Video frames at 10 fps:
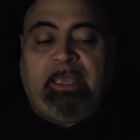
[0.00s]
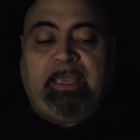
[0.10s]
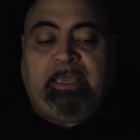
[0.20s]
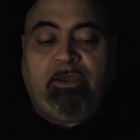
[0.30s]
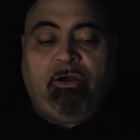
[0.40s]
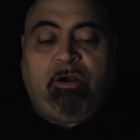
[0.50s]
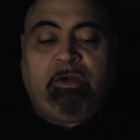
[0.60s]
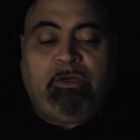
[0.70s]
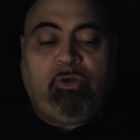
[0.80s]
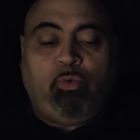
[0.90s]
Hagar,
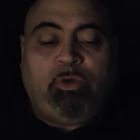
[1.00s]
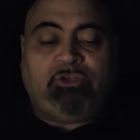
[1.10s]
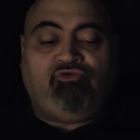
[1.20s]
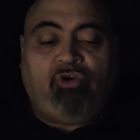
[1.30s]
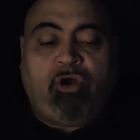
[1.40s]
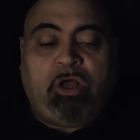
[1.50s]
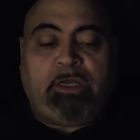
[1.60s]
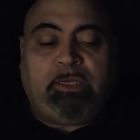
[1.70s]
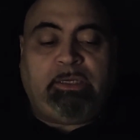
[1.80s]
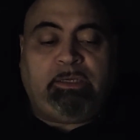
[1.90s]
what's
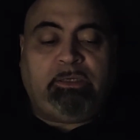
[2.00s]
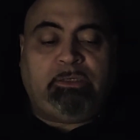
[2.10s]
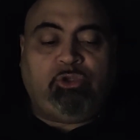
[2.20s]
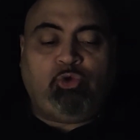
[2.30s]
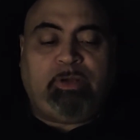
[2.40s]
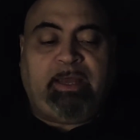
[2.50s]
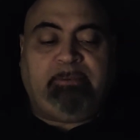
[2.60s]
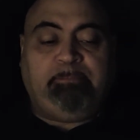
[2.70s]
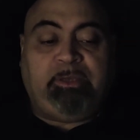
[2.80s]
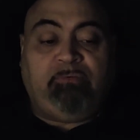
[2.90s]
wrong? Do
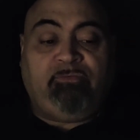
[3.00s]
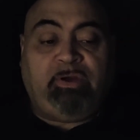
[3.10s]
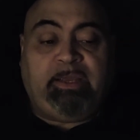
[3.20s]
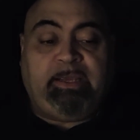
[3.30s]
not be afraid.